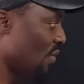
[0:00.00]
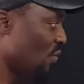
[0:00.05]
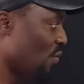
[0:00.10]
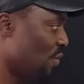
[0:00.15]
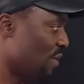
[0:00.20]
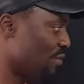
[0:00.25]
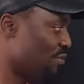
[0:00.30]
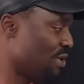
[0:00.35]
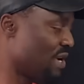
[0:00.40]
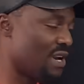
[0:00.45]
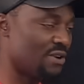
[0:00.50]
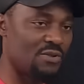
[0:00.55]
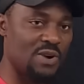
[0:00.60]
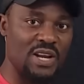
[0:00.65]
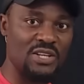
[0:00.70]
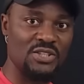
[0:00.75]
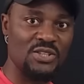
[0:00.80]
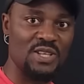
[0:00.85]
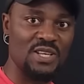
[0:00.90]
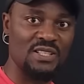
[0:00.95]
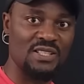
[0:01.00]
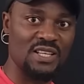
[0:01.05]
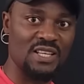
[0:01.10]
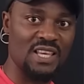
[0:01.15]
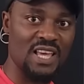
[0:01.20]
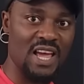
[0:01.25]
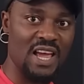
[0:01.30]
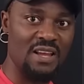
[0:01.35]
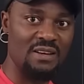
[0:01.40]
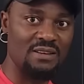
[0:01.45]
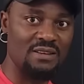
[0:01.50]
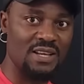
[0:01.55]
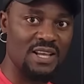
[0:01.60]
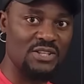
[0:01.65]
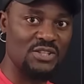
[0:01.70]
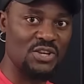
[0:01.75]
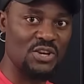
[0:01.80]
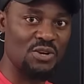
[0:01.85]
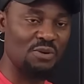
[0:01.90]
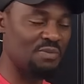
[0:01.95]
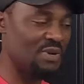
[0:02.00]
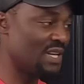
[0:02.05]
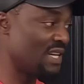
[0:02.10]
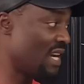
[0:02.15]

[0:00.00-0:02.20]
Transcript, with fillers: We rearrange this again. It's going to be